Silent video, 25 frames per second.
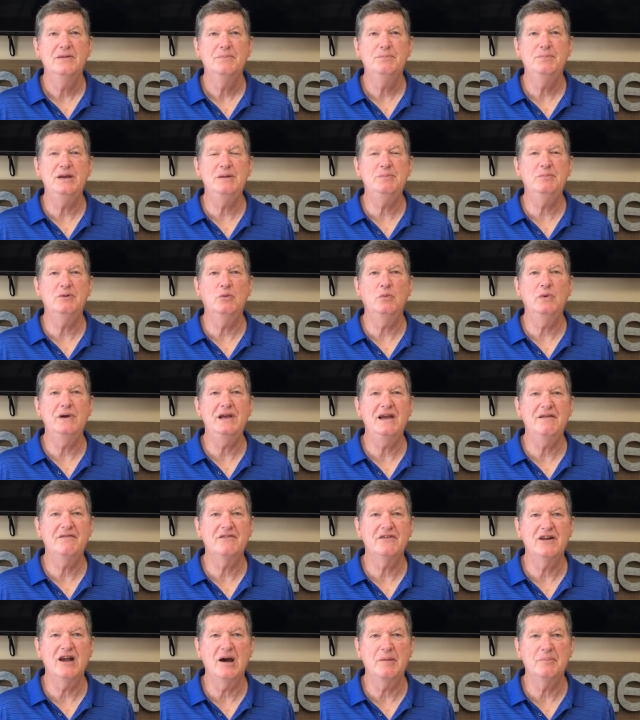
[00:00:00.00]
People, we
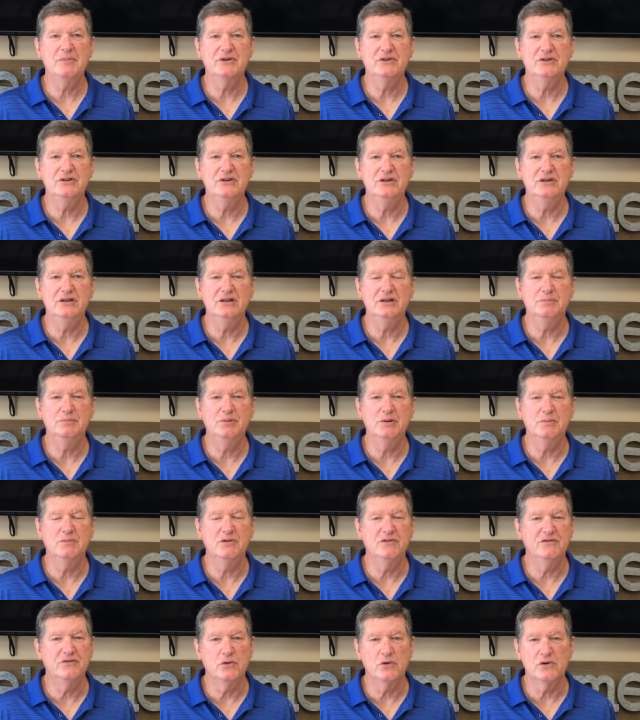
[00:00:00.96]
have an opportunity put
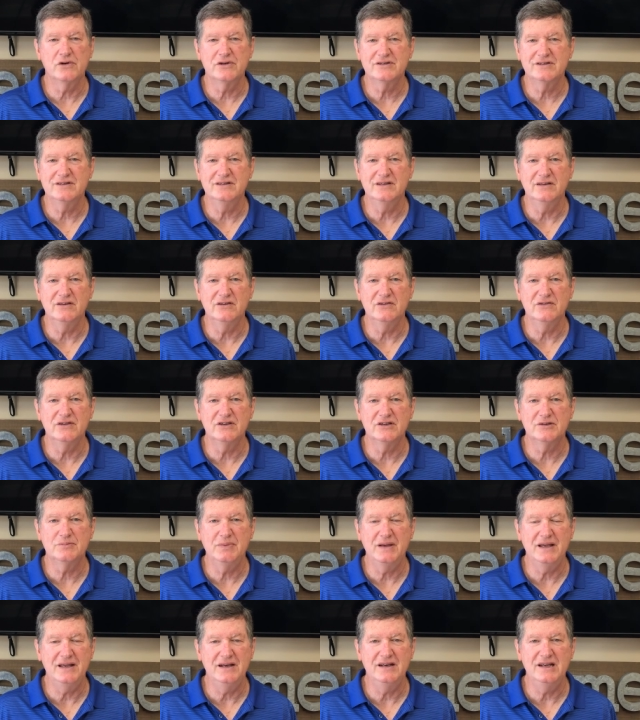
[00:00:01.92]
before us during this
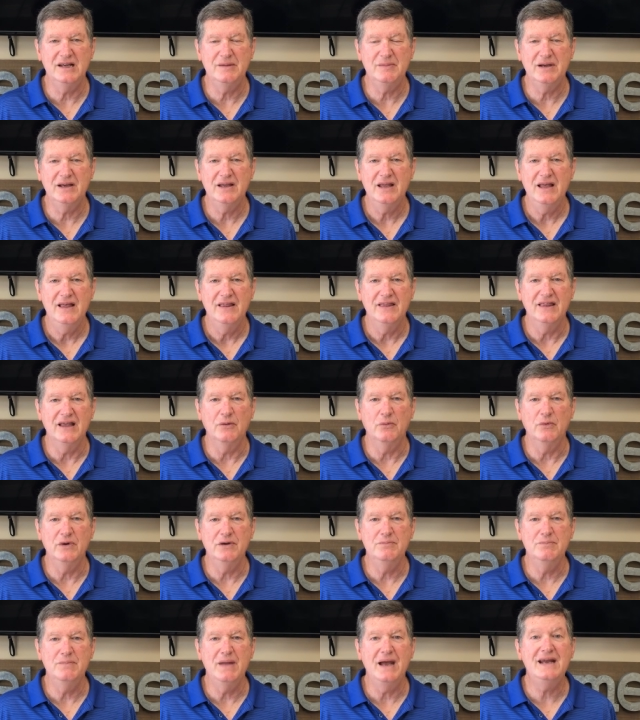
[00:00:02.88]
pandemic that
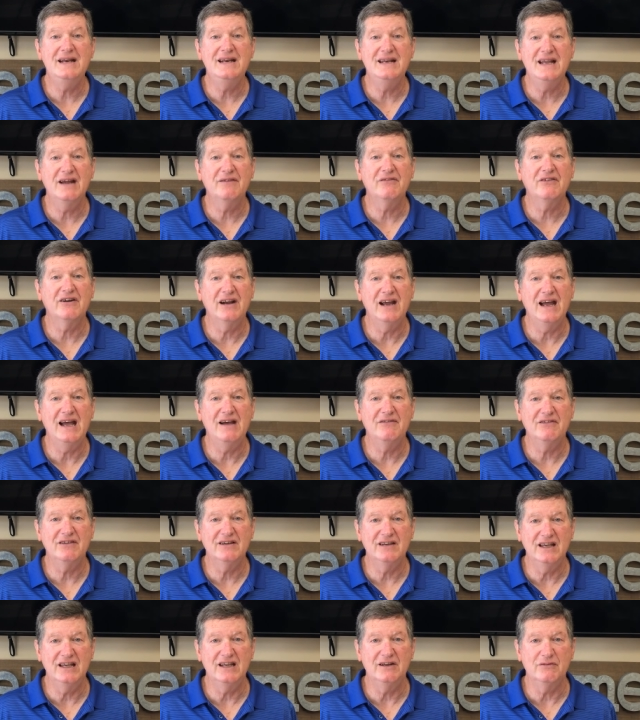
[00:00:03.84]
we may never have
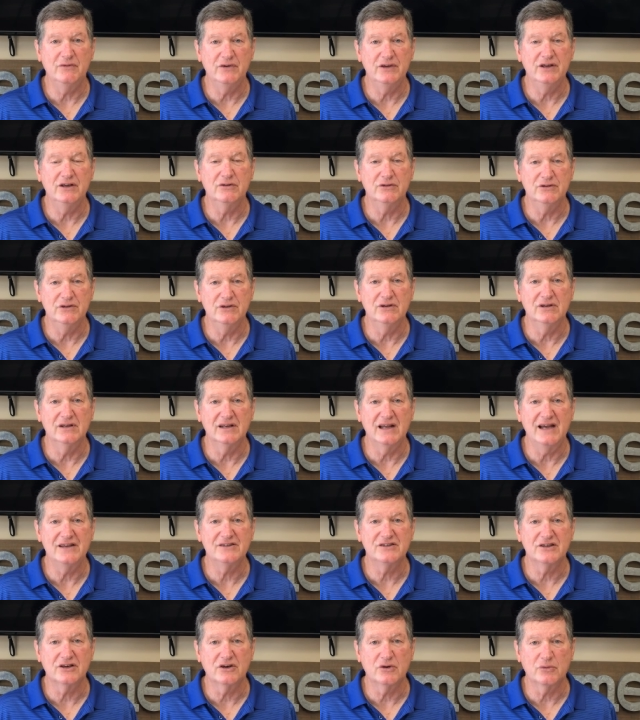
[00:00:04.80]
again if we don't
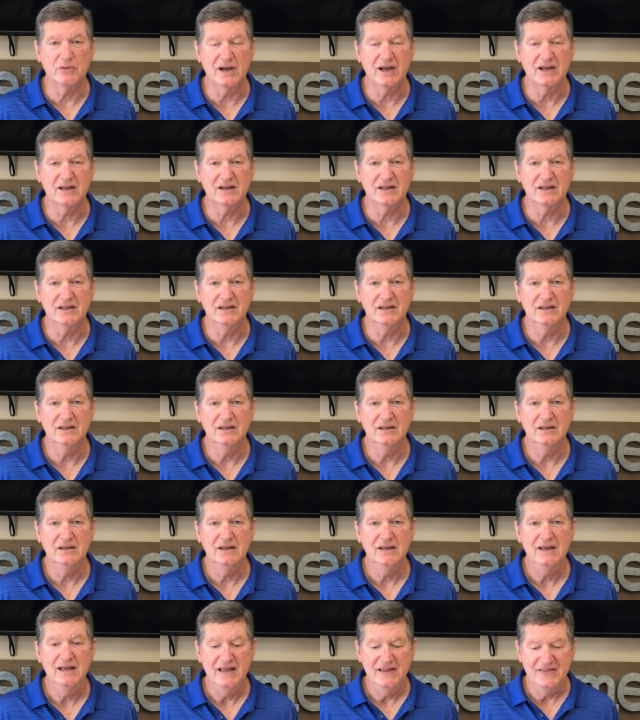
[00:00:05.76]
utilize it correctly.
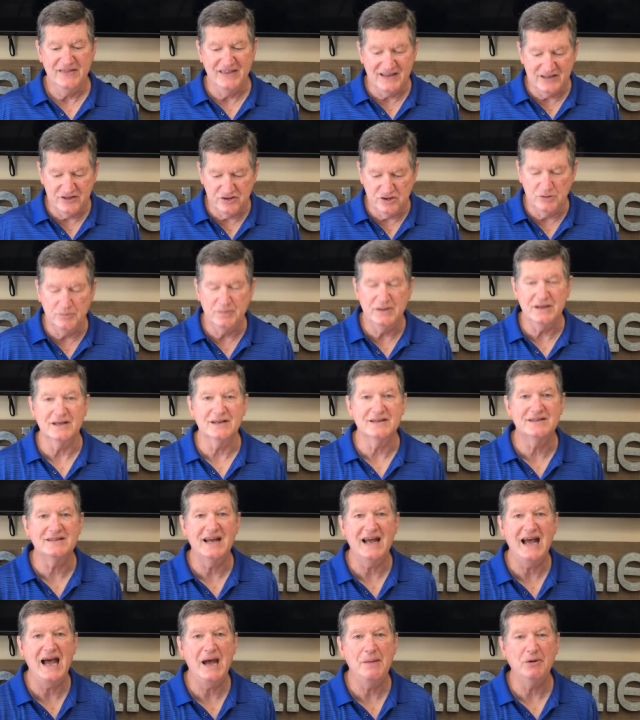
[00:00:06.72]
This should be a
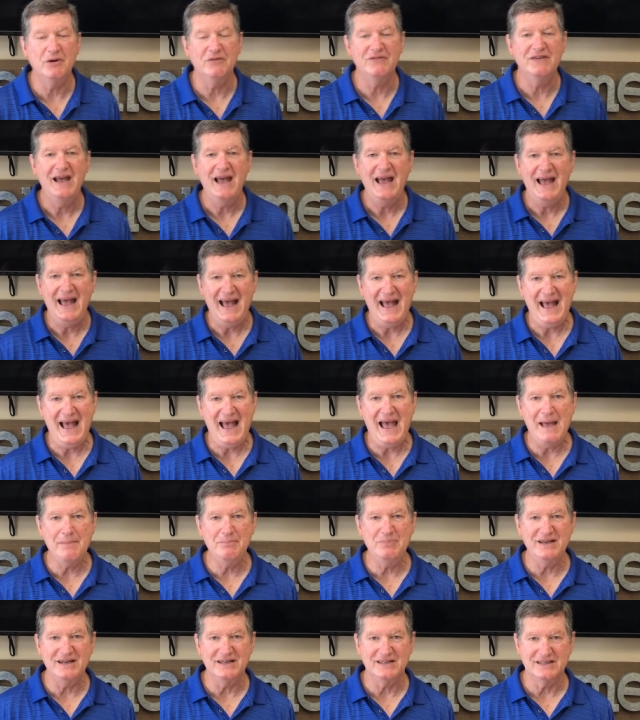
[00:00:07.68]
time of
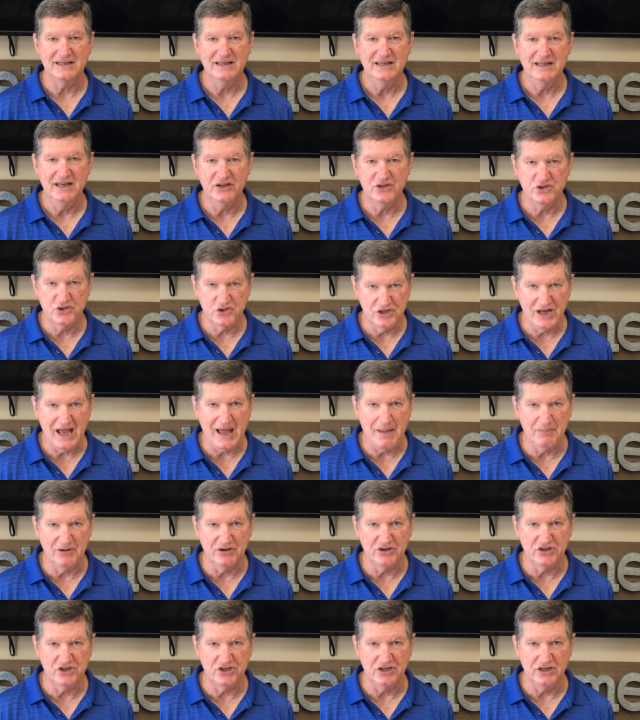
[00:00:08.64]
habit
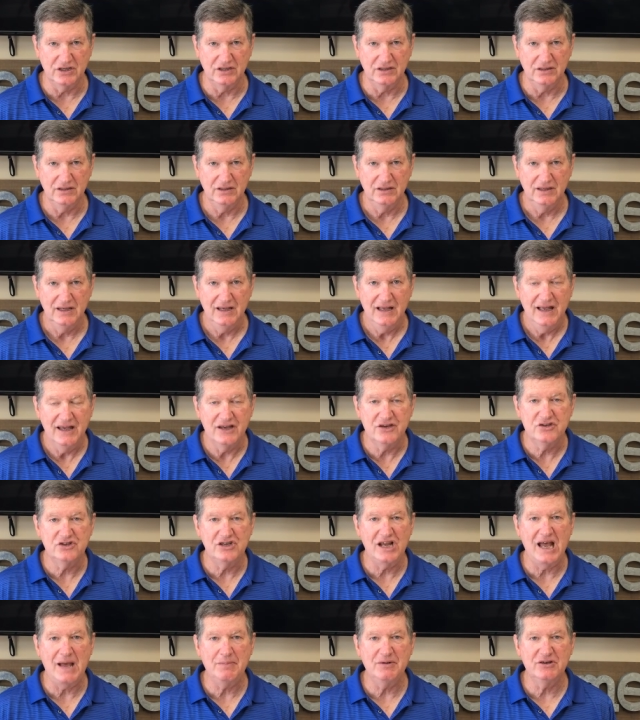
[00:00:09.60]
establishing,
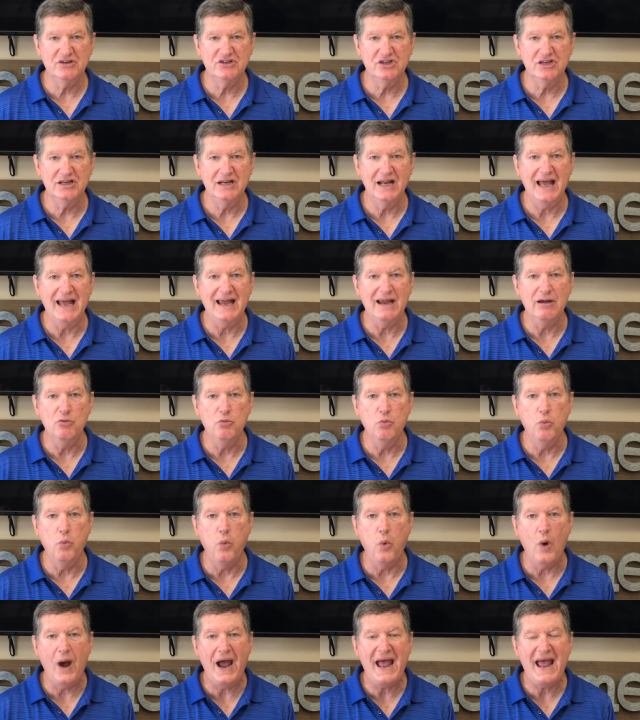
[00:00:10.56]
establishing a
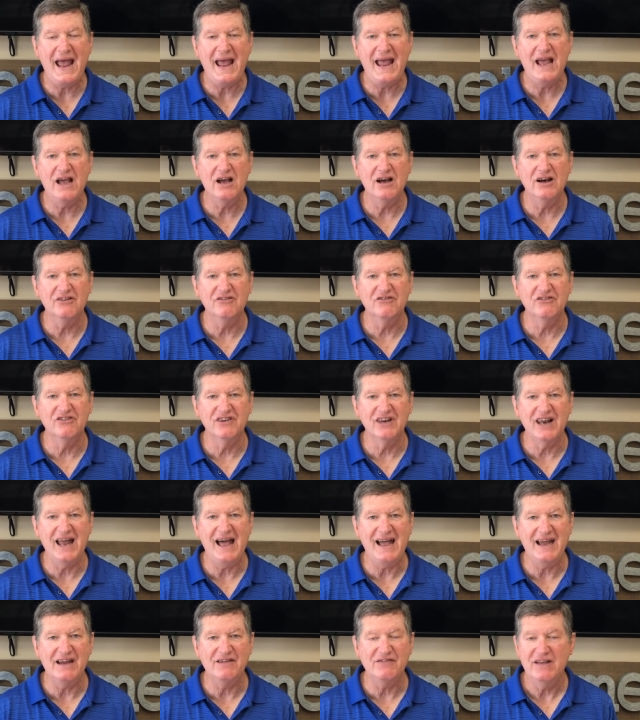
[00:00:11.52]
way of
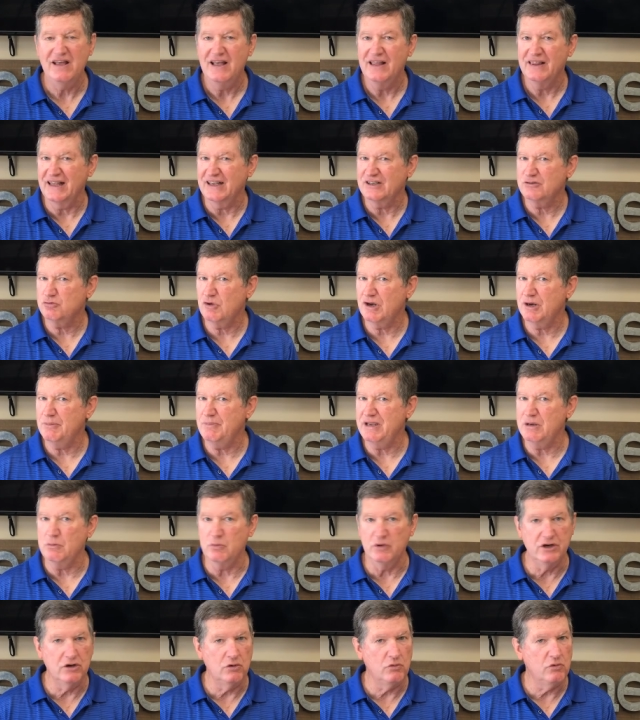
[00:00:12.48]
life. That's what I mean.
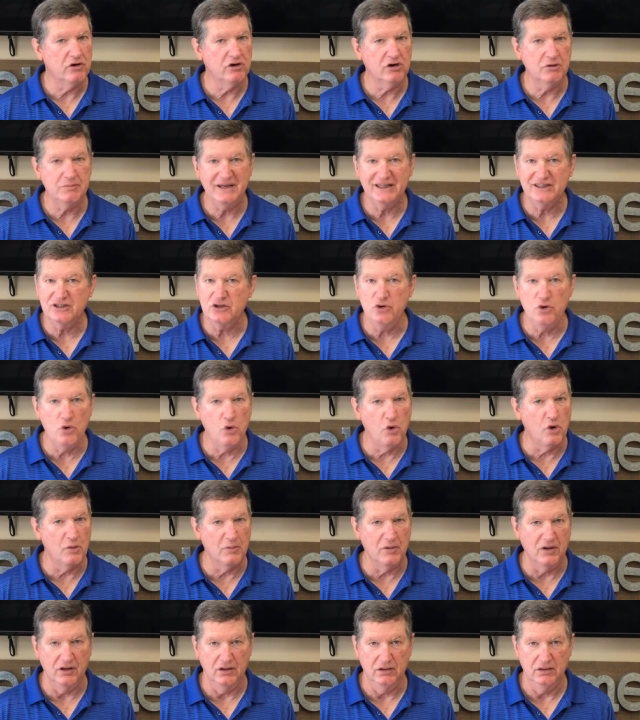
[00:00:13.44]
We don't want to go back to
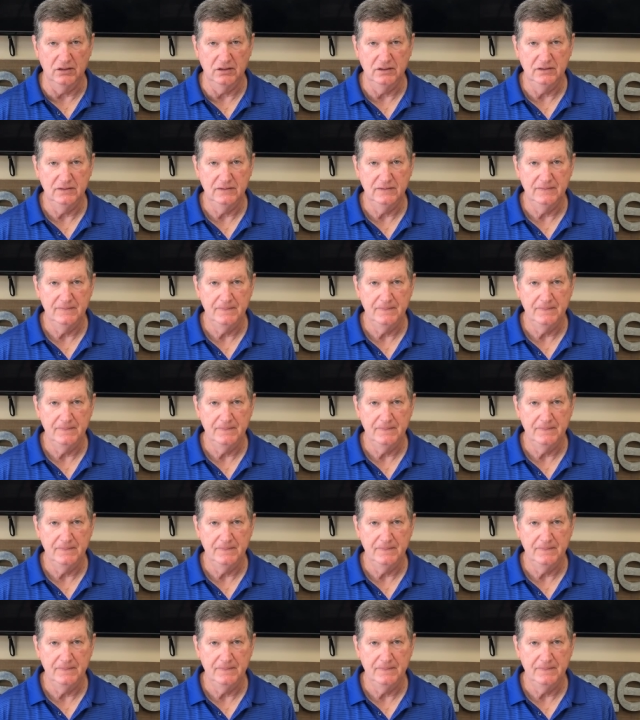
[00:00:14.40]
normal.